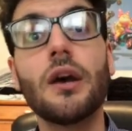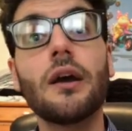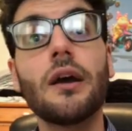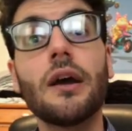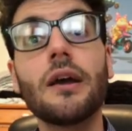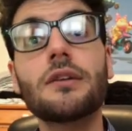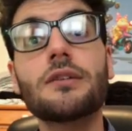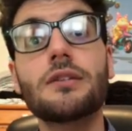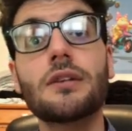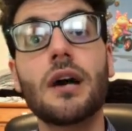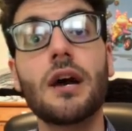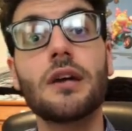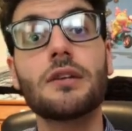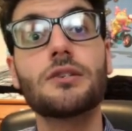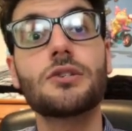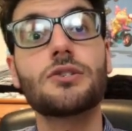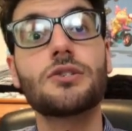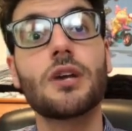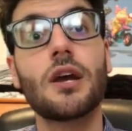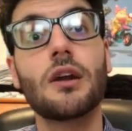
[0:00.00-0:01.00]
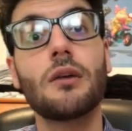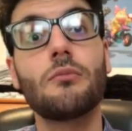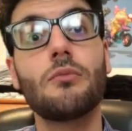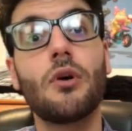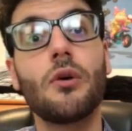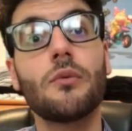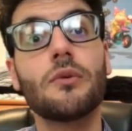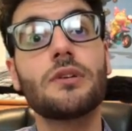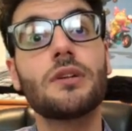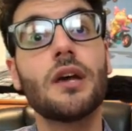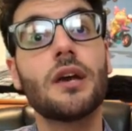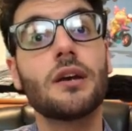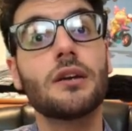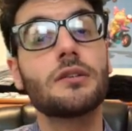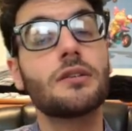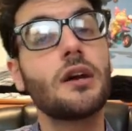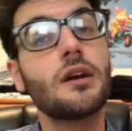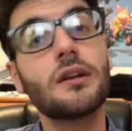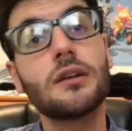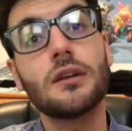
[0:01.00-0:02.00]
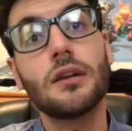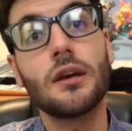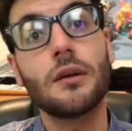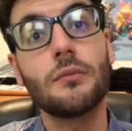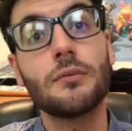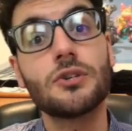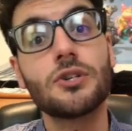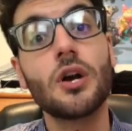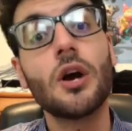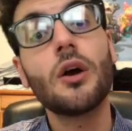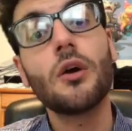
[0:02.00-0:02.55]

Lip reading: It's not. It's a Shadow Ball. We take a ton of damage.